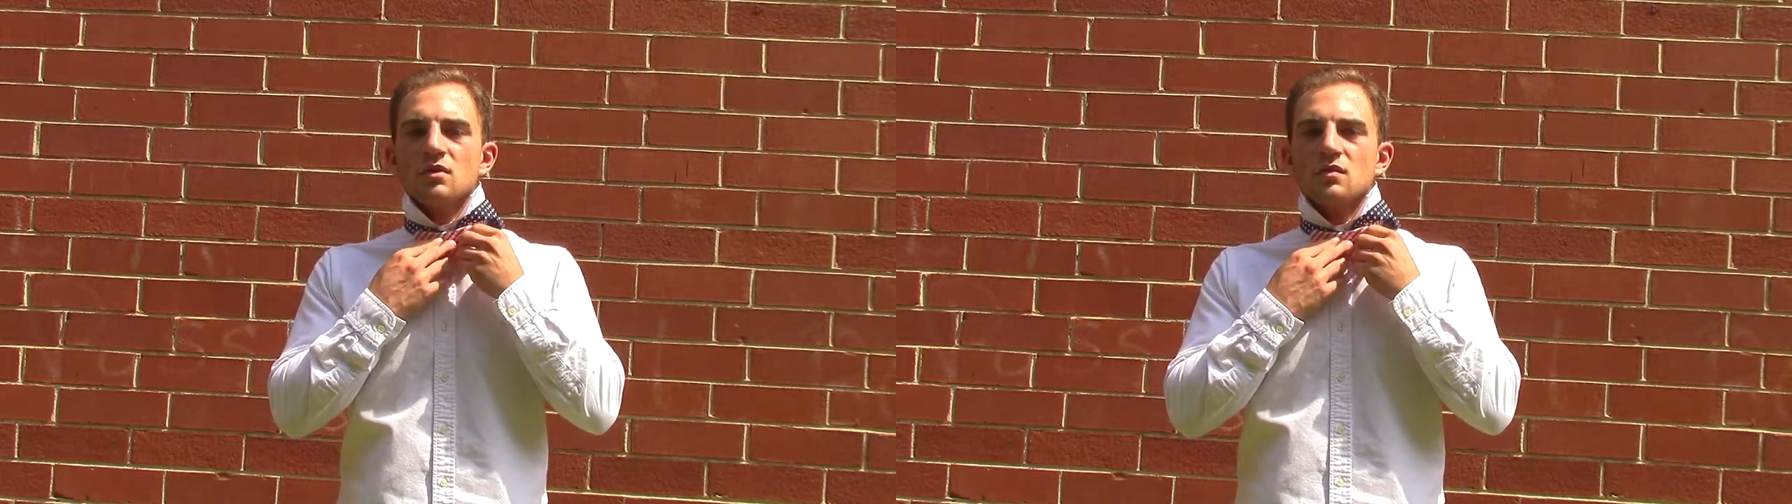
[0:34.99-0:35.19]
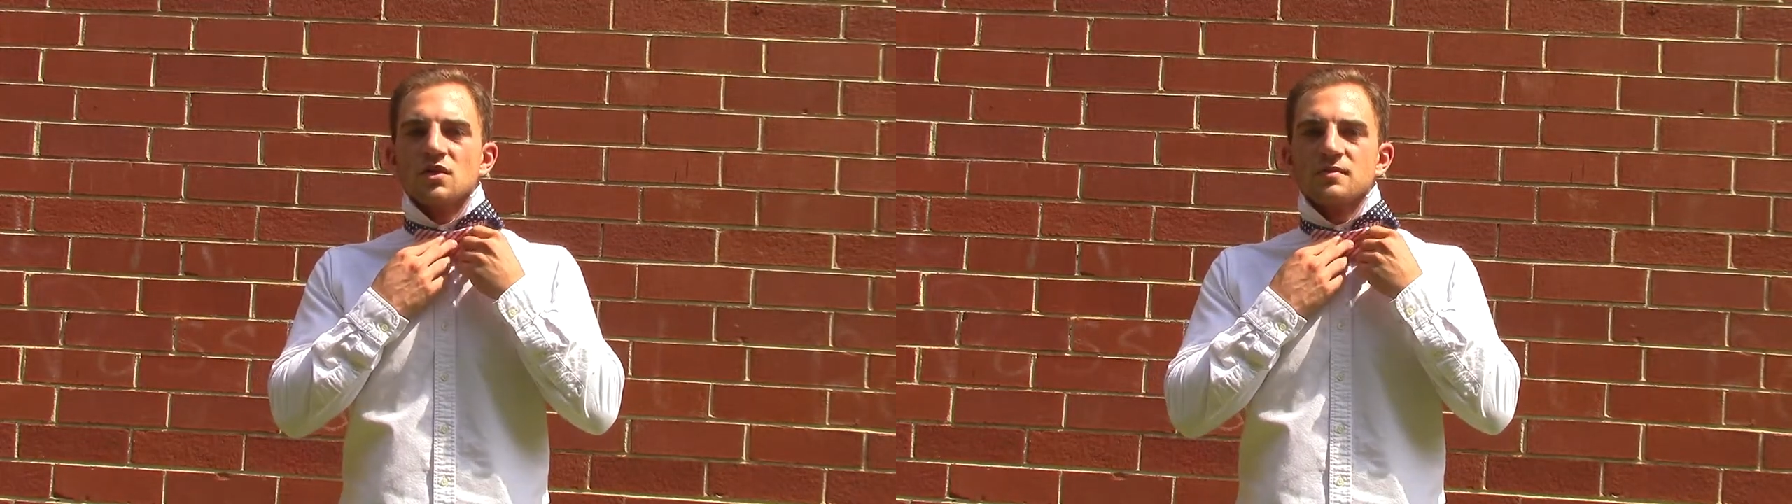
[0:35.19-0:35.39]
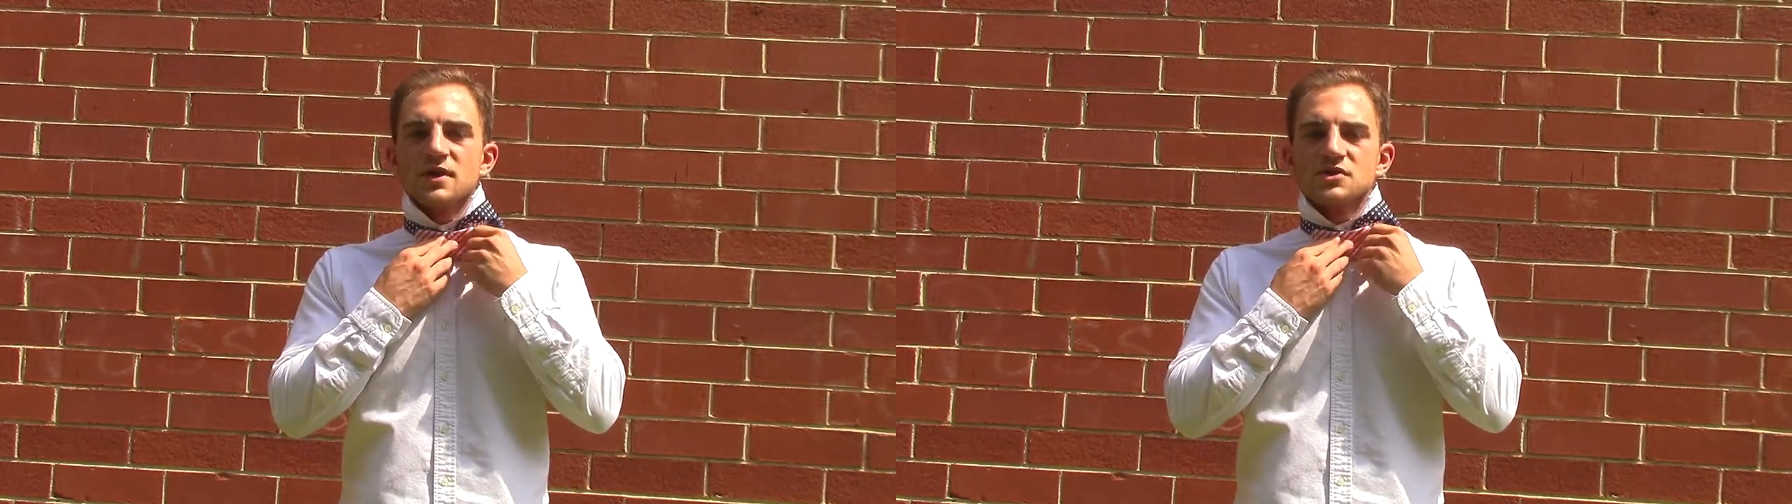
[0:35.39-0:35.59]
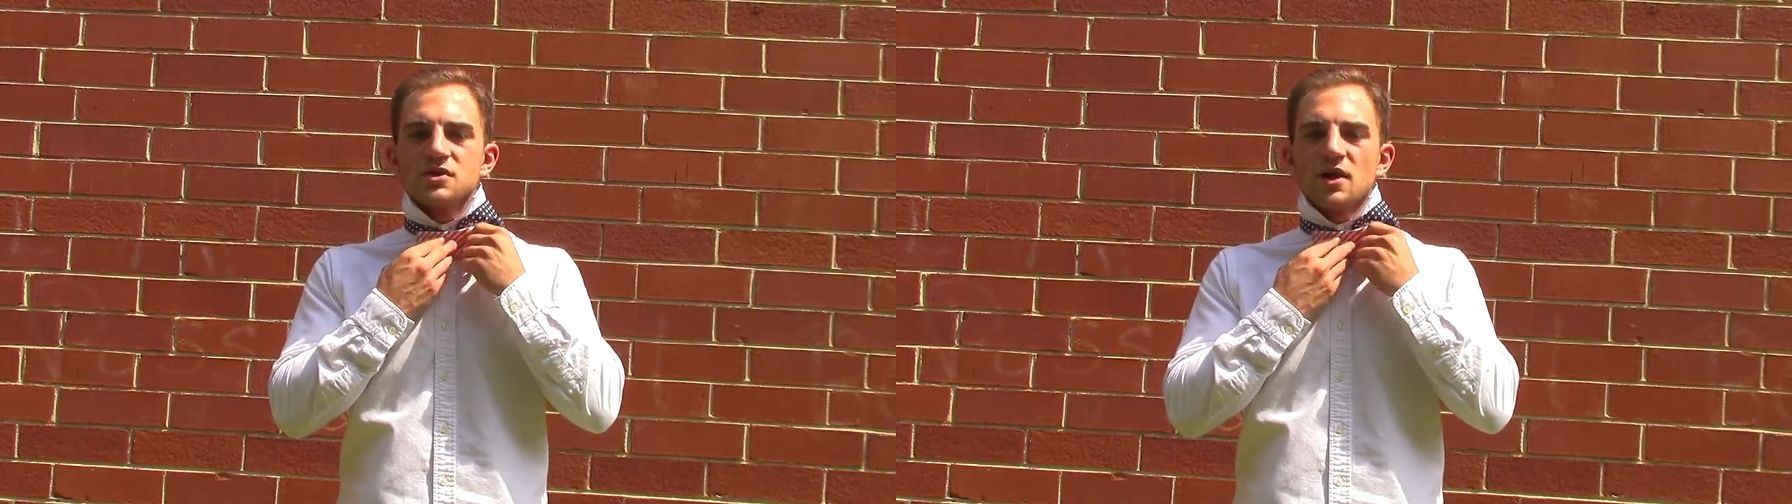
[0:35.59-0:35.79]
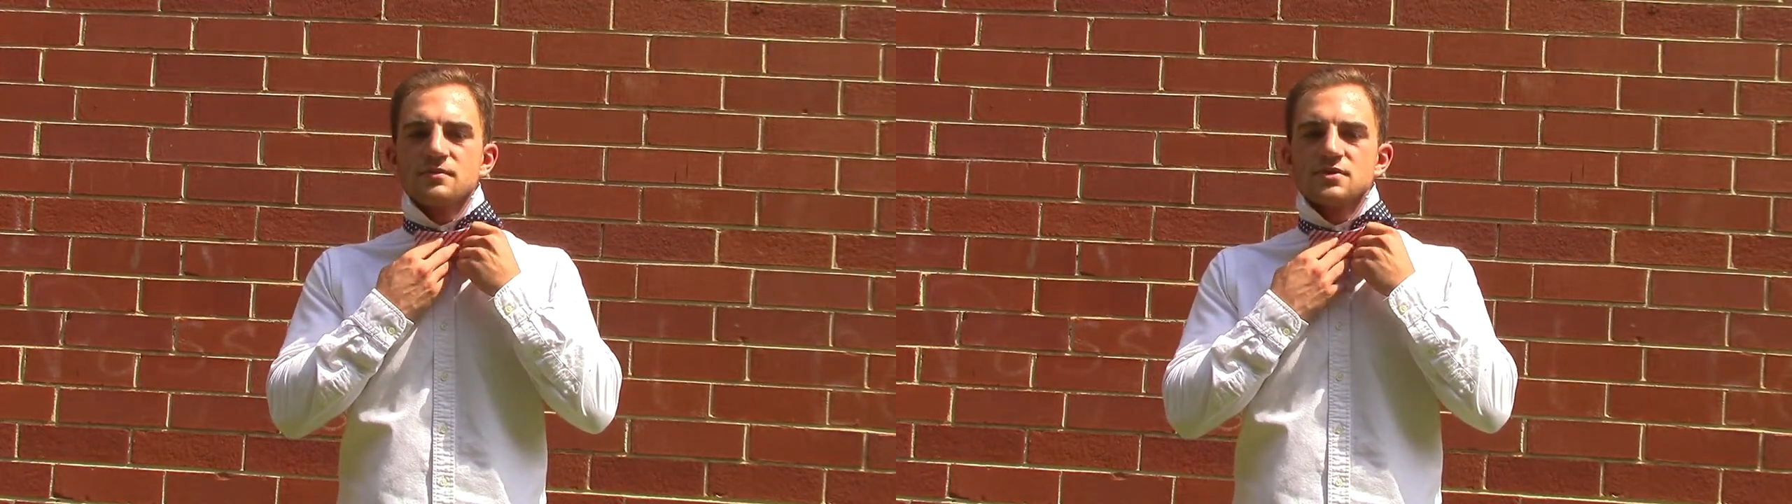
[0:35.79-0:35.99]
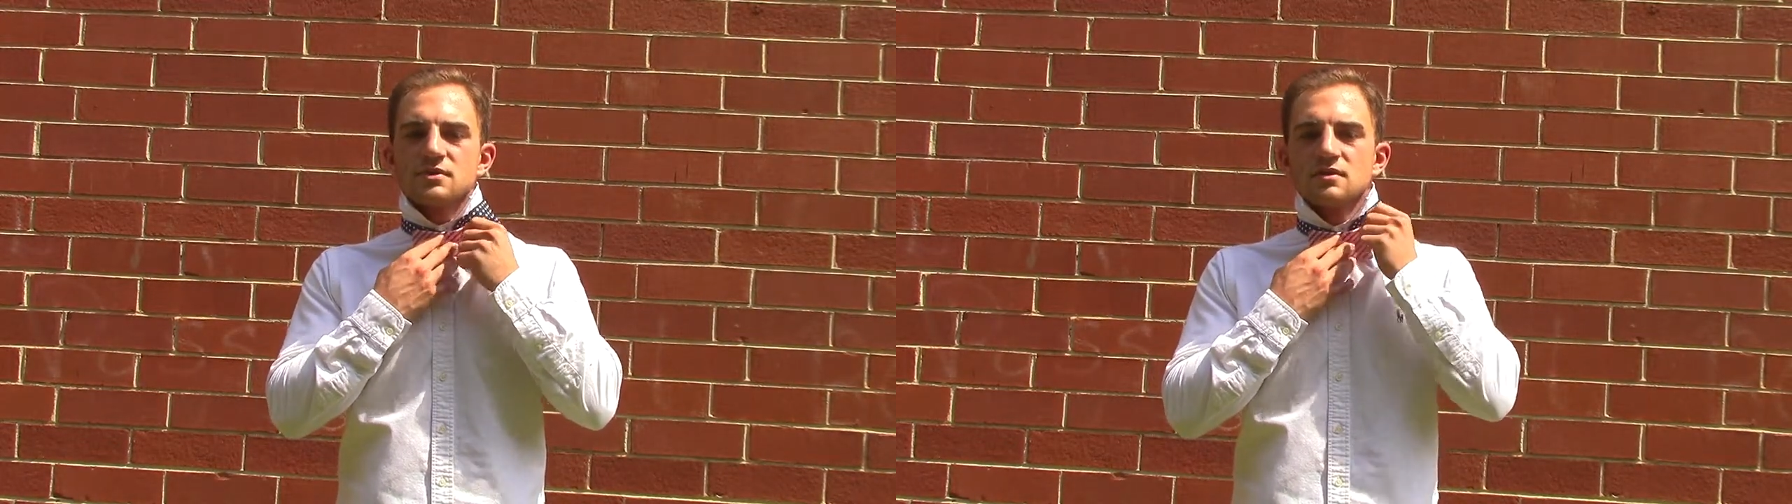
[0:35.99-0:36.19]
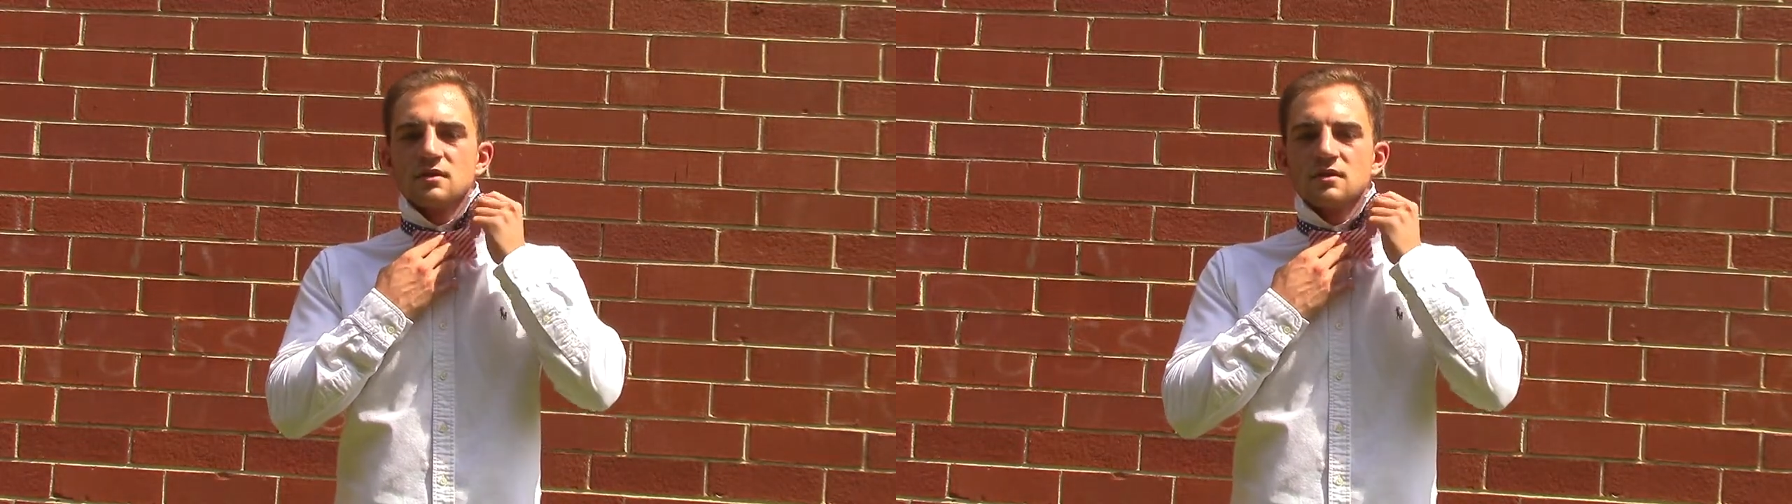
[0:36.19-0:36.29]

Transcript: with my stripes